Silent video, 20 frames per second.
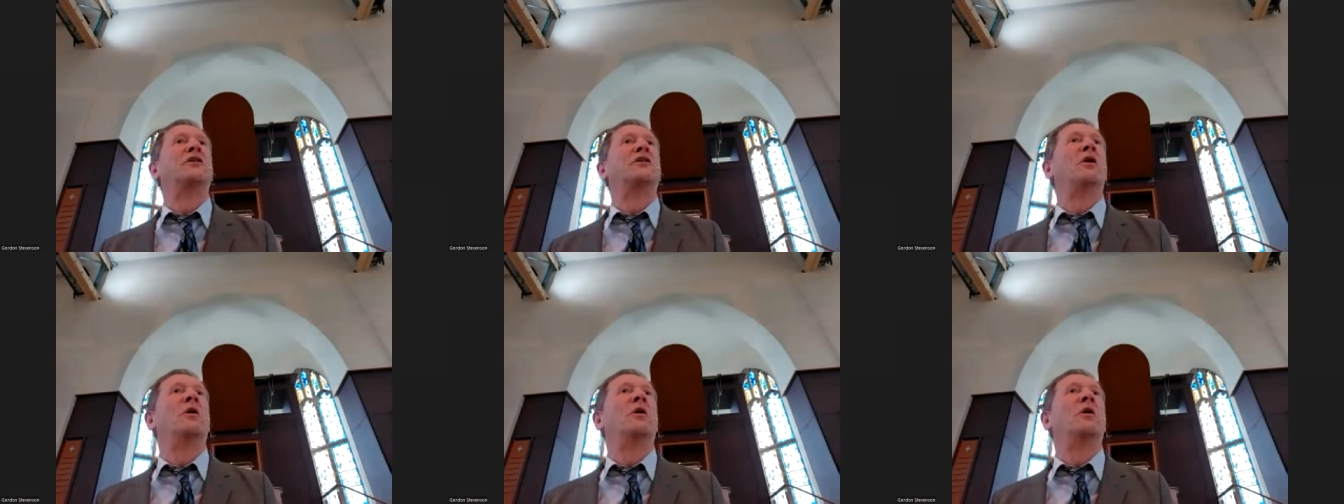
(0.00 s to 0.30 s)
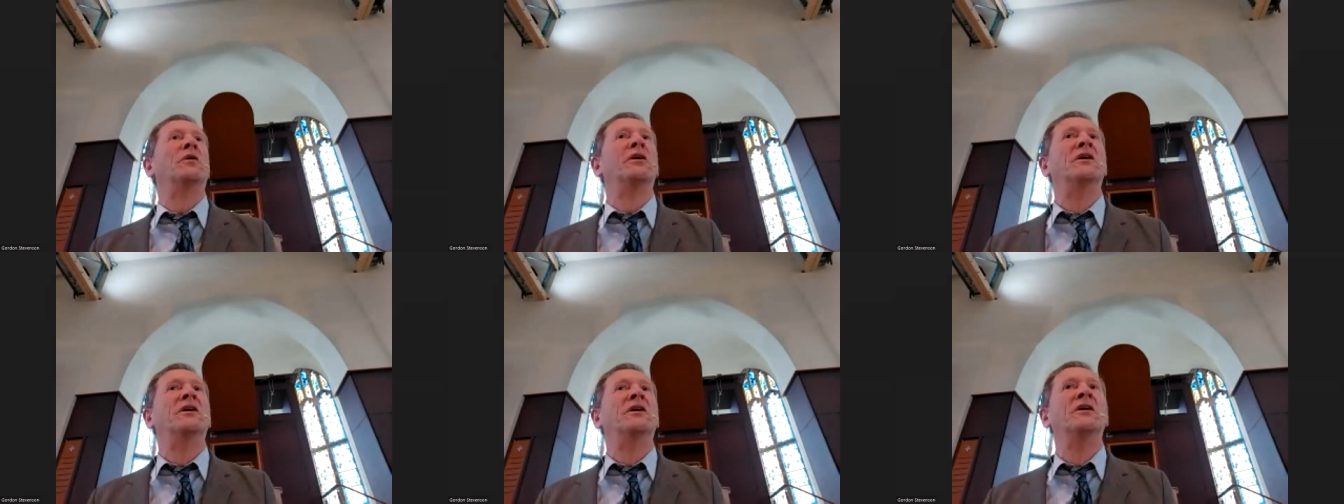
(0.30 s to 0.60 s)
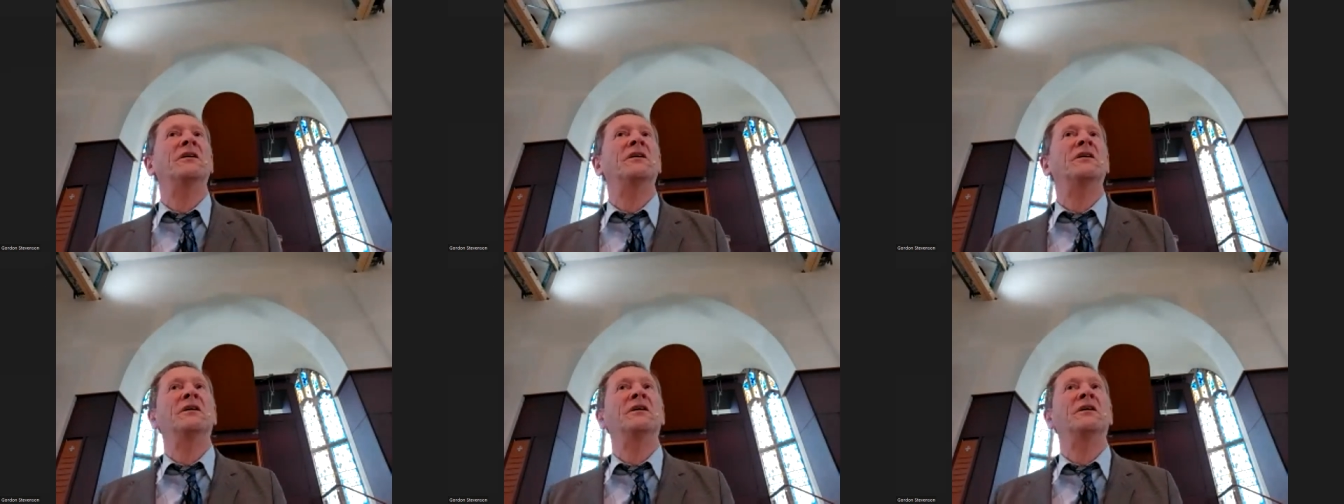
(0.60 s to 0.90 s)
to God.
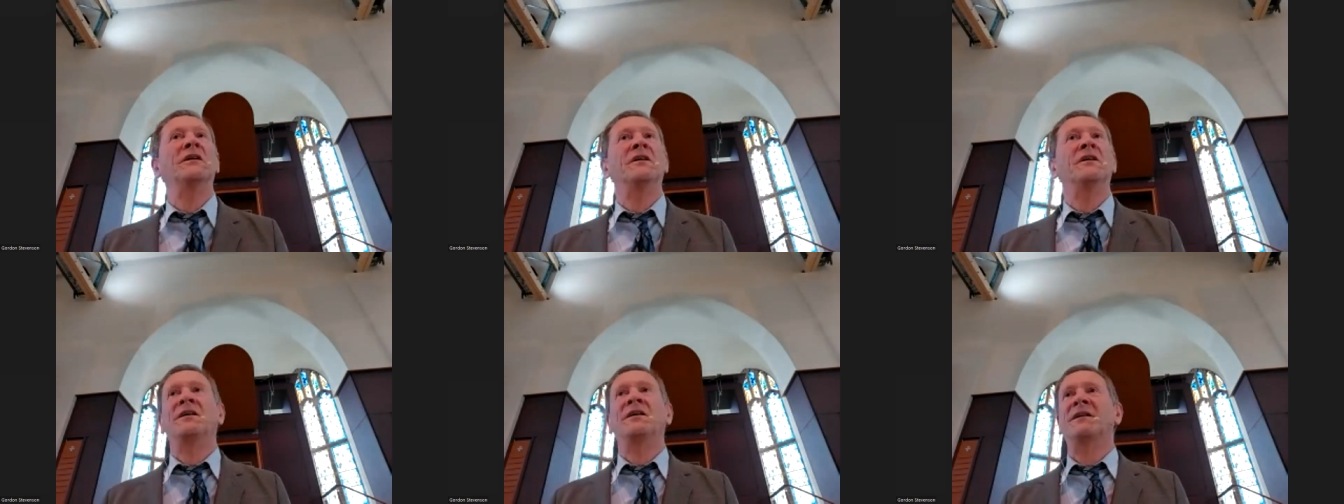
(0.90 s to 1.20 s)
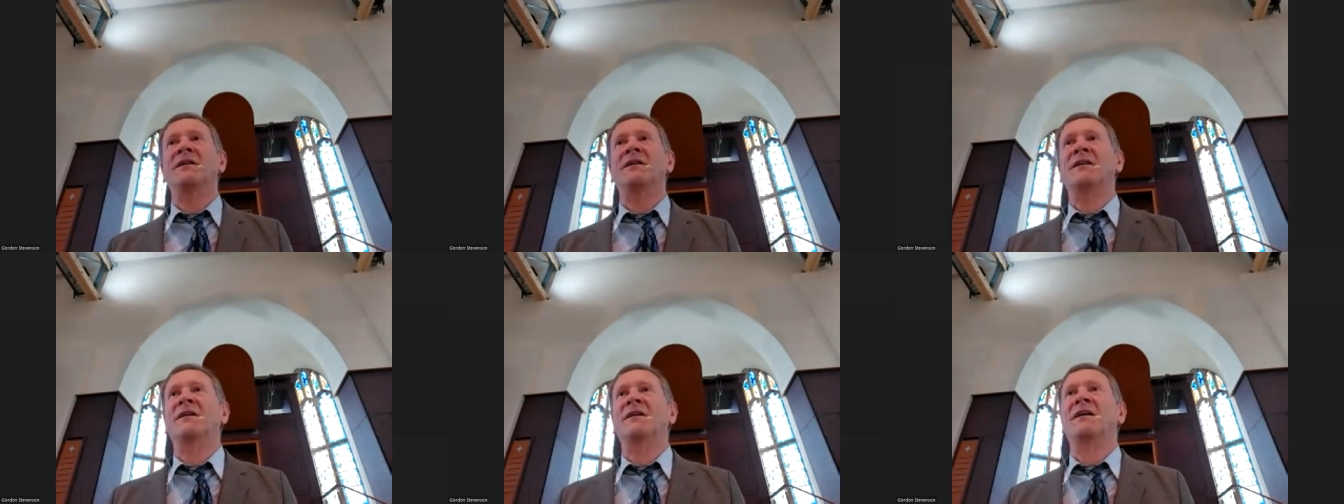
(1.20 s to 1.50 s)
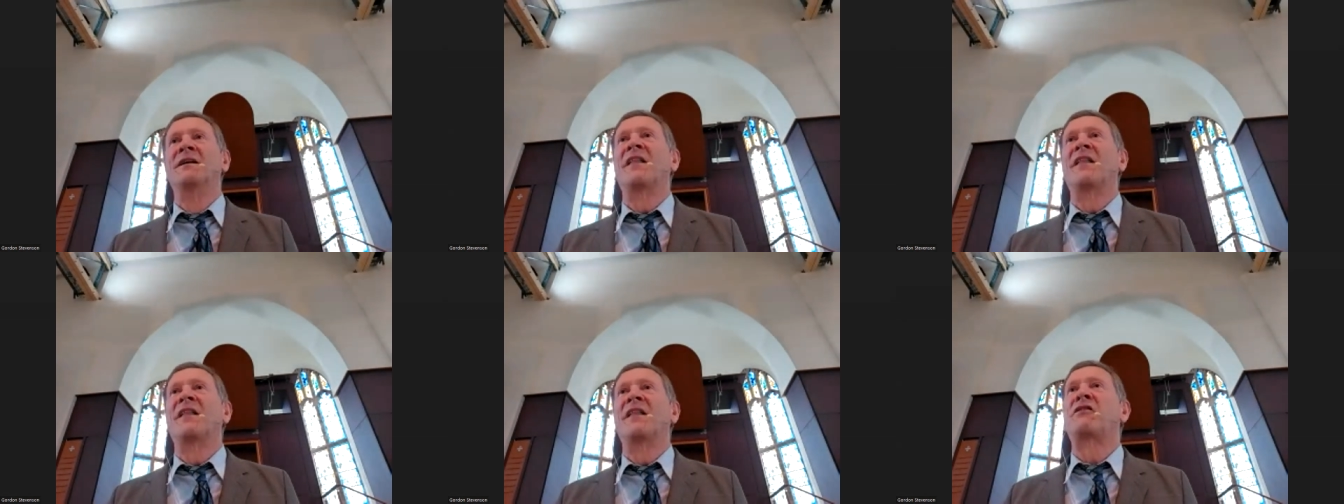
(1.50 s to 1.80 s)

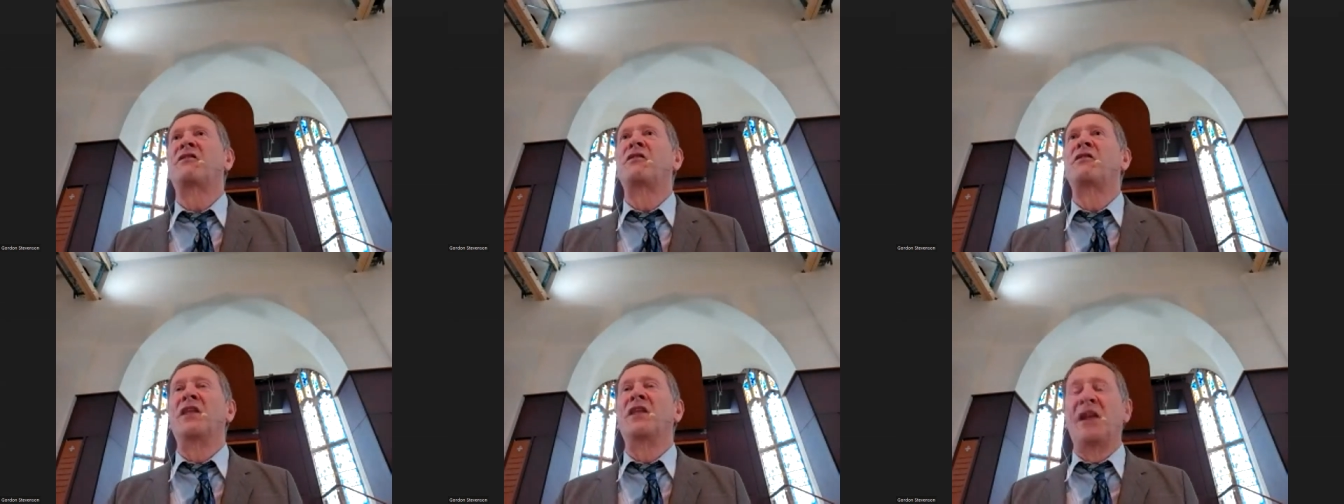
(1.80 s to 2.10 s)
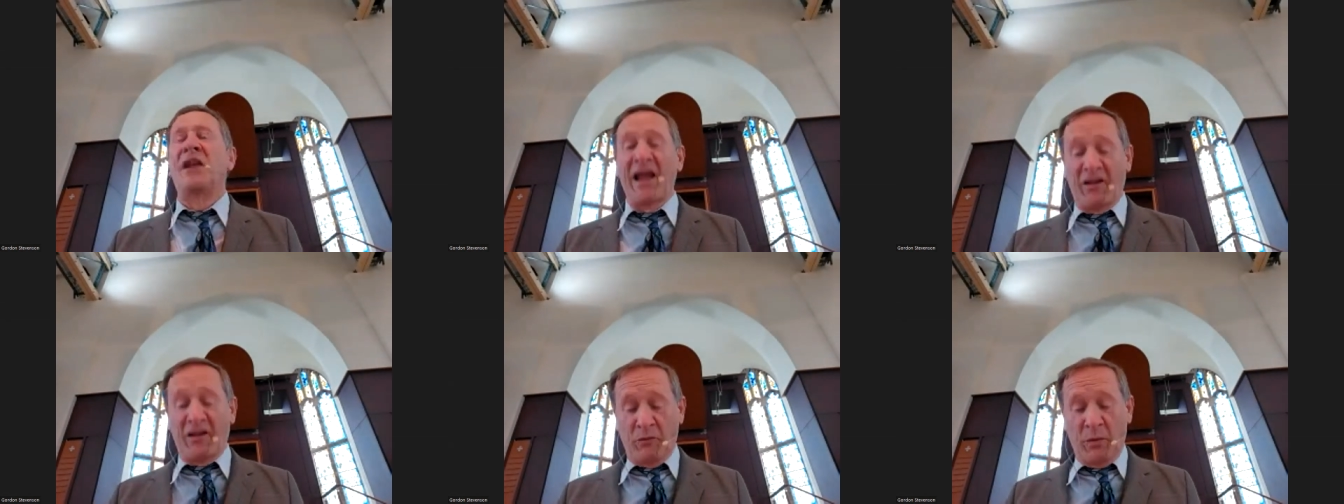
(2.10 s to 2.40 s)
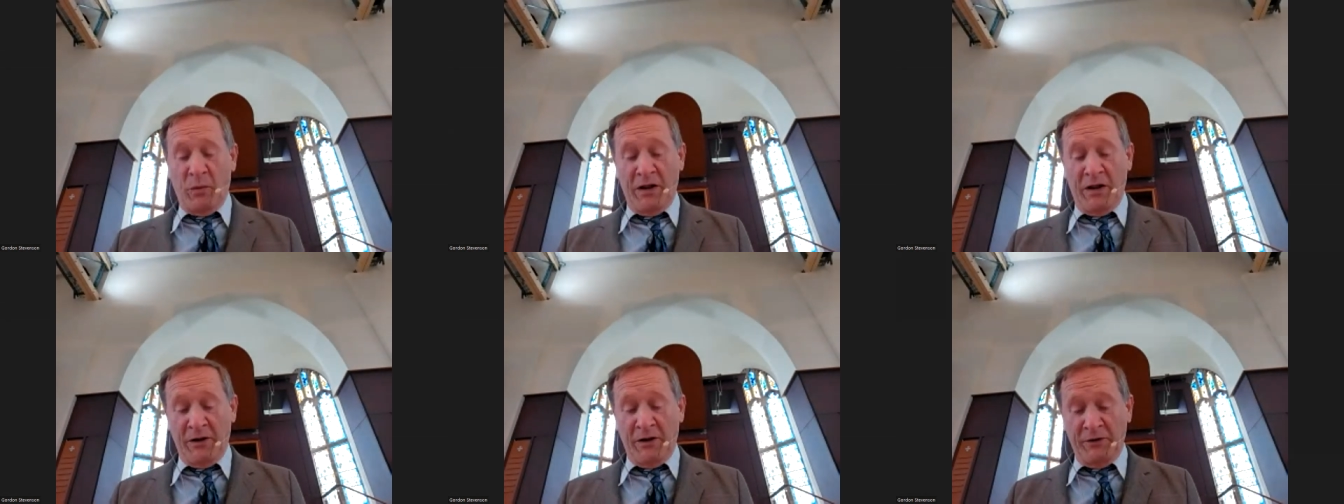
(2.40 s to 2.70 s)
That's for the next
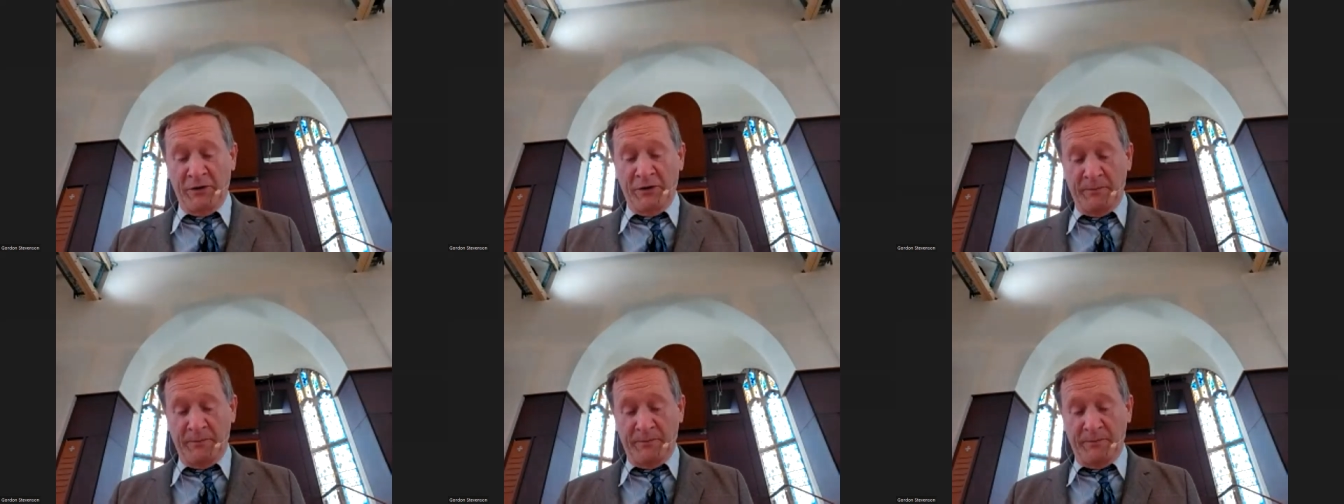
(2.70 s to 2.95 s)
world.